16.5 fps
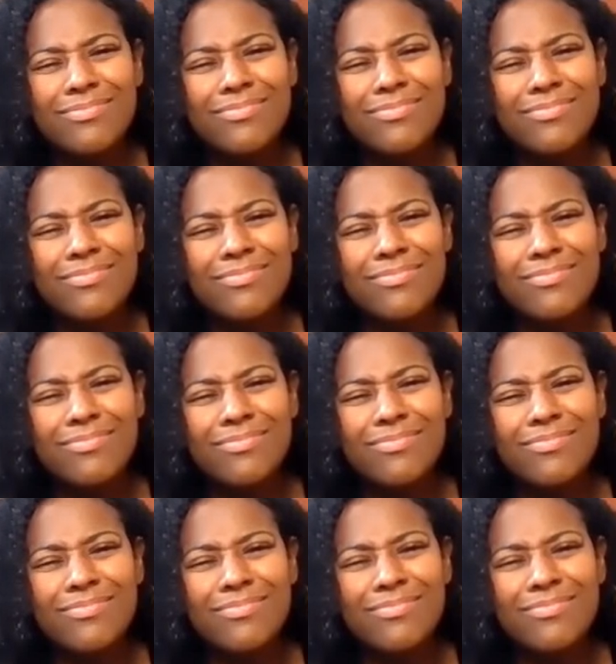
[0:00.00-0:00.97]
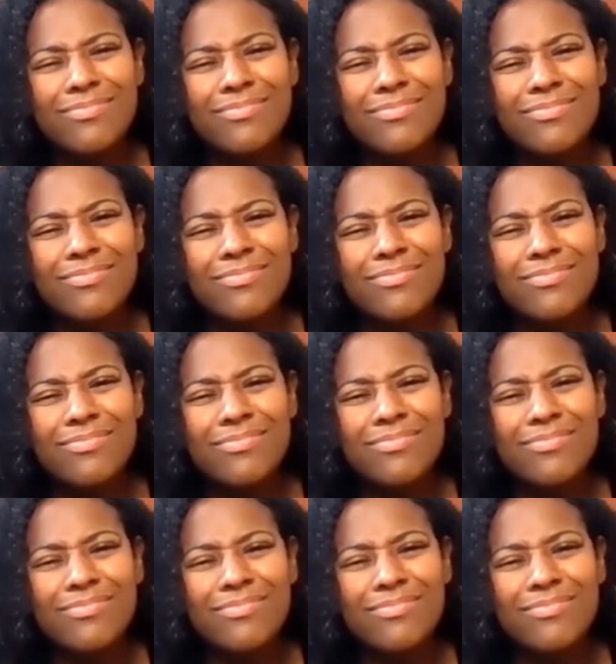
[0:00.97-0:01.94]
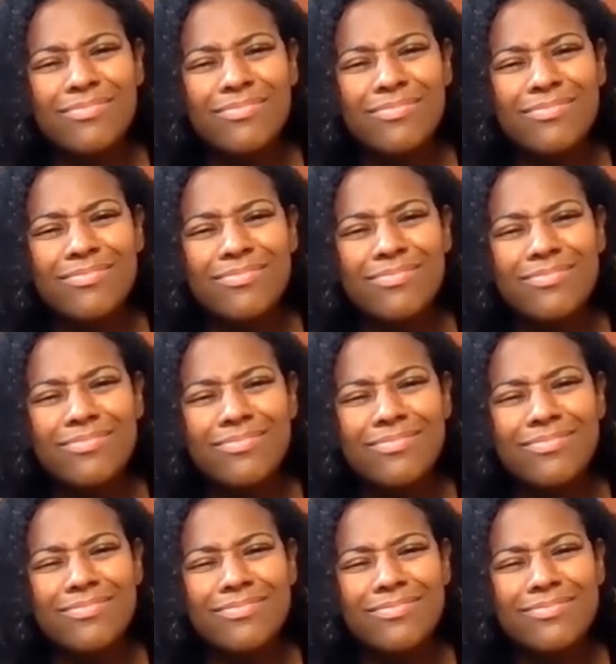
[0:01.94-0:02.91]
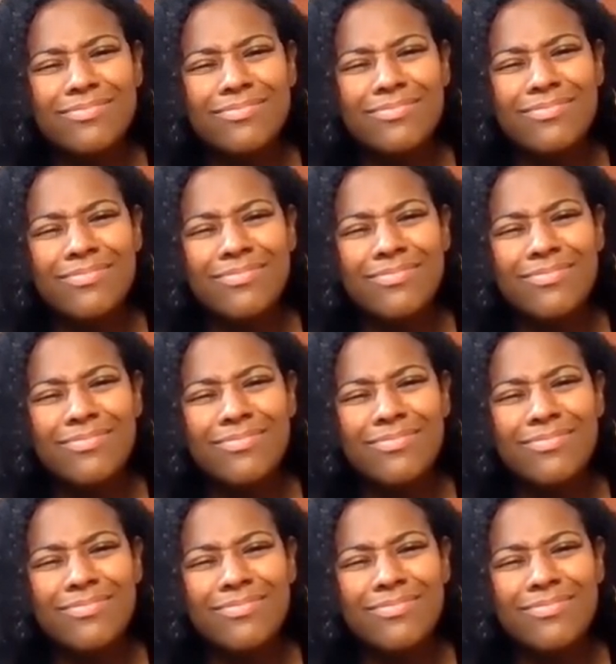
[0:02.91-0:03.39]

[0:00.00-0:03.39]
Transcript: The person shown says nothing.